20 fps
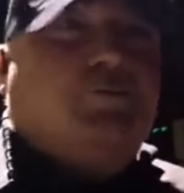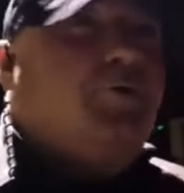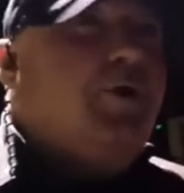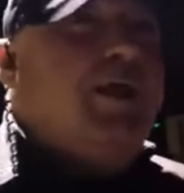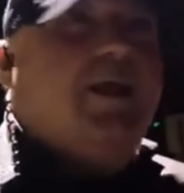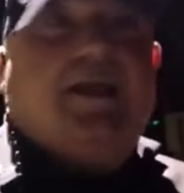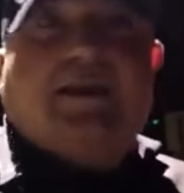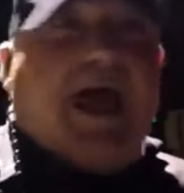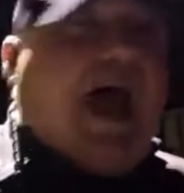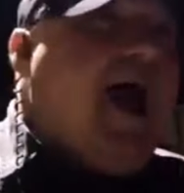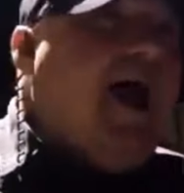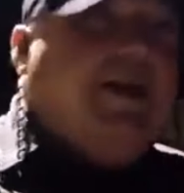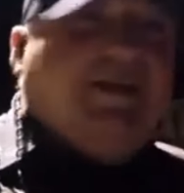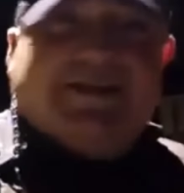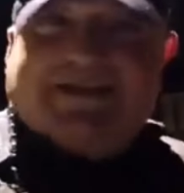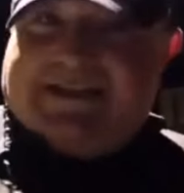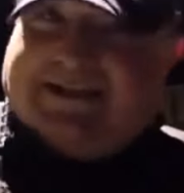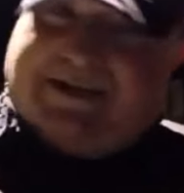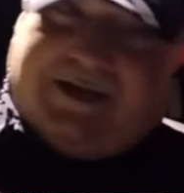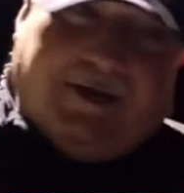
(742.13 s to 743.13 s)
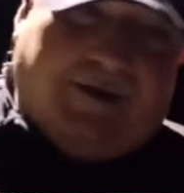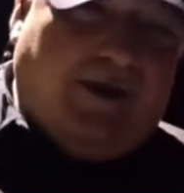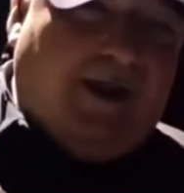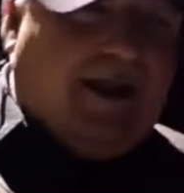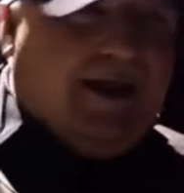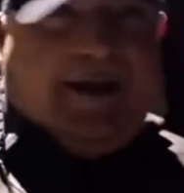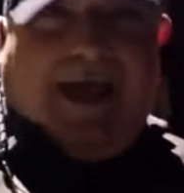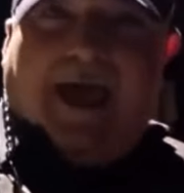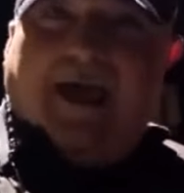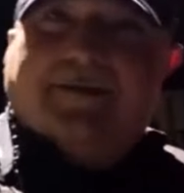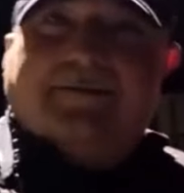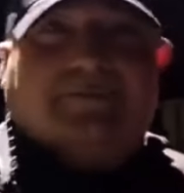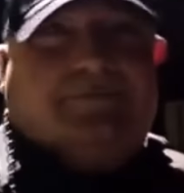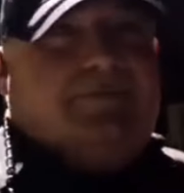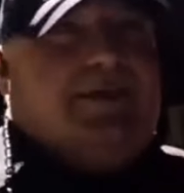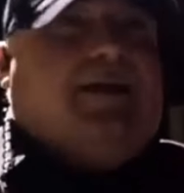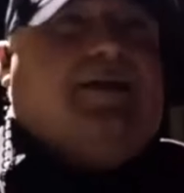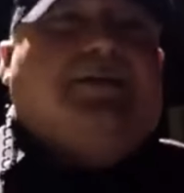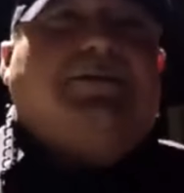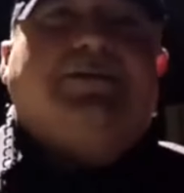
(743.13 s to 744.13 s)
I, re- honestly, dude, I, I
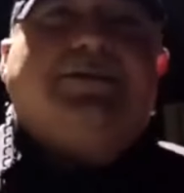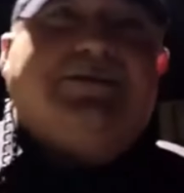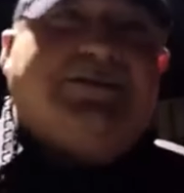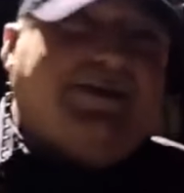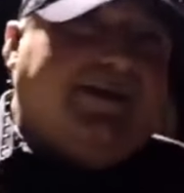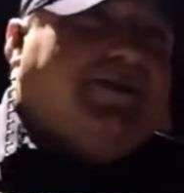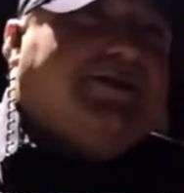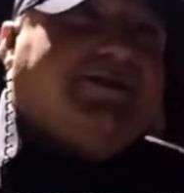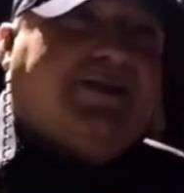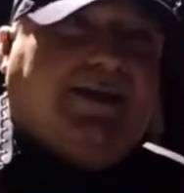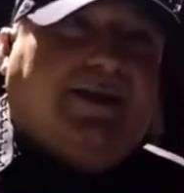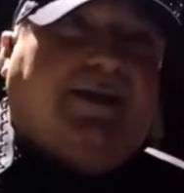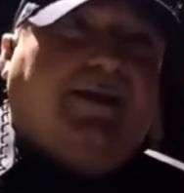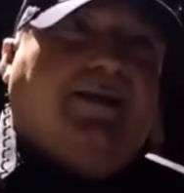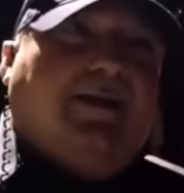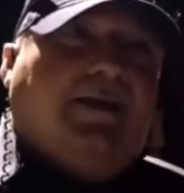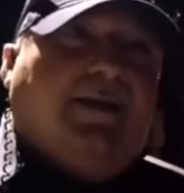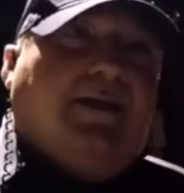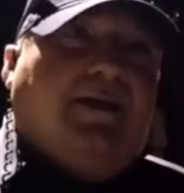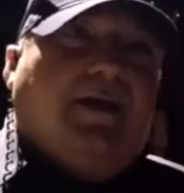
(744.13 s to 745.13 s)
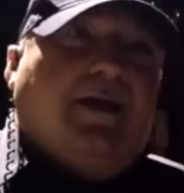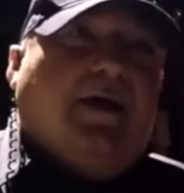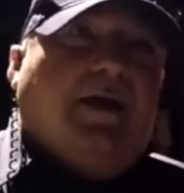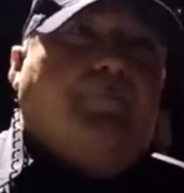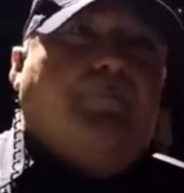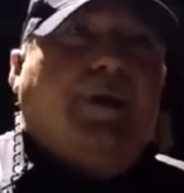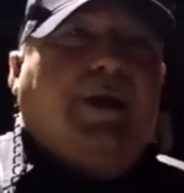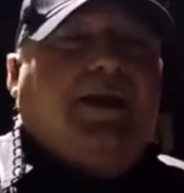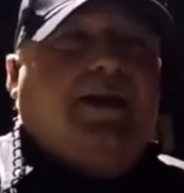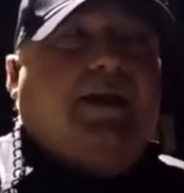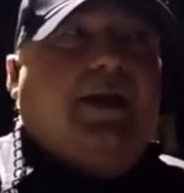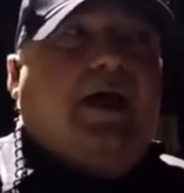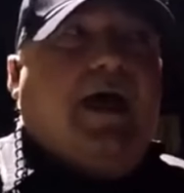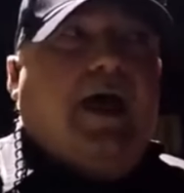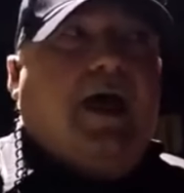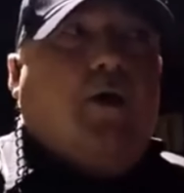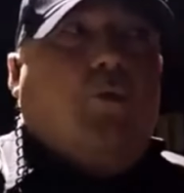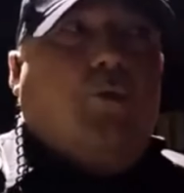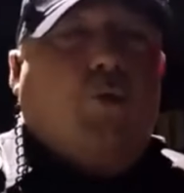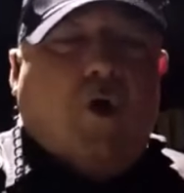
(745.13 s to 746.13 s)
seriously. Yeah. But
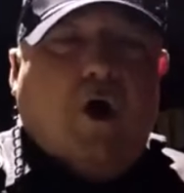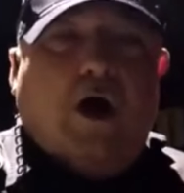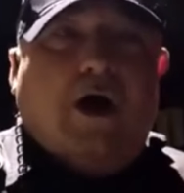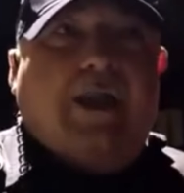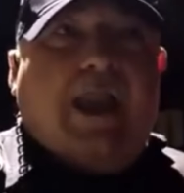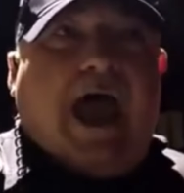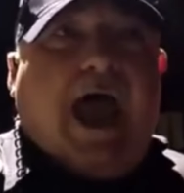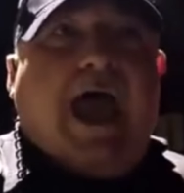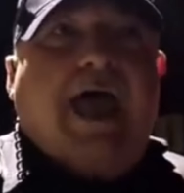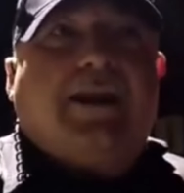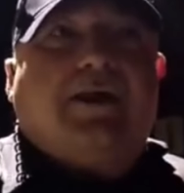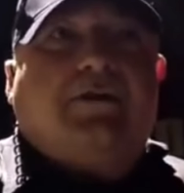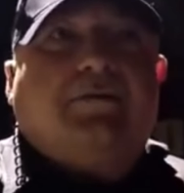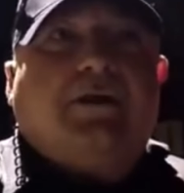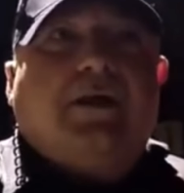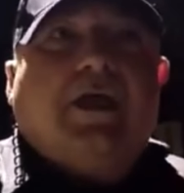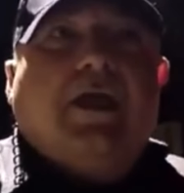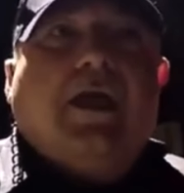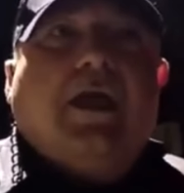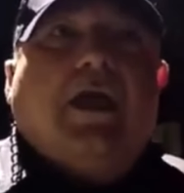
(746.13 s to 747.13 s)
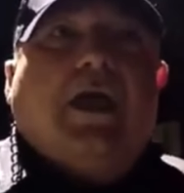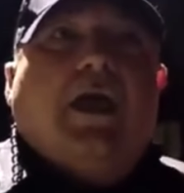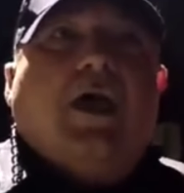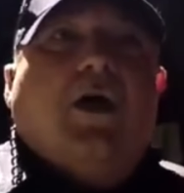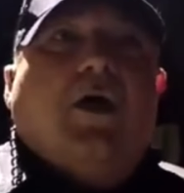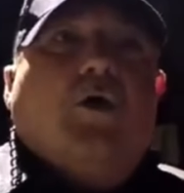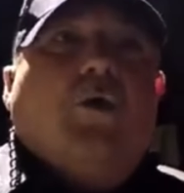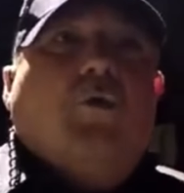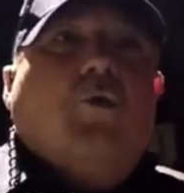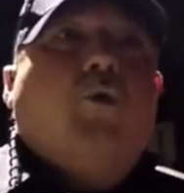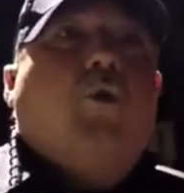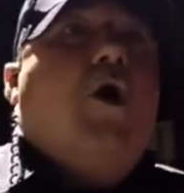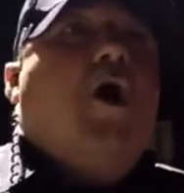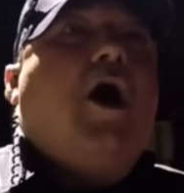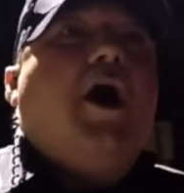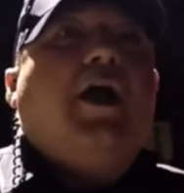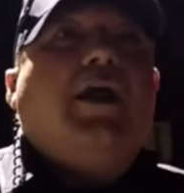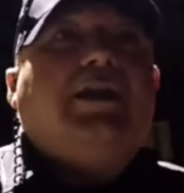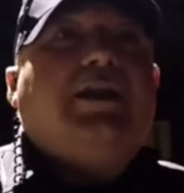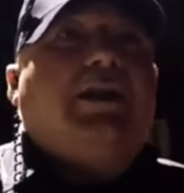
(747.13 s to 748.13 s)
one, I don't. I, I, would, I would,
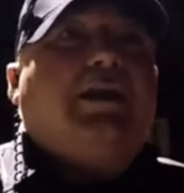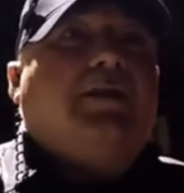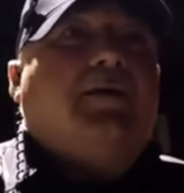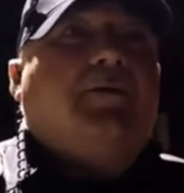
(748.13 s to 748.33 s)
I would hate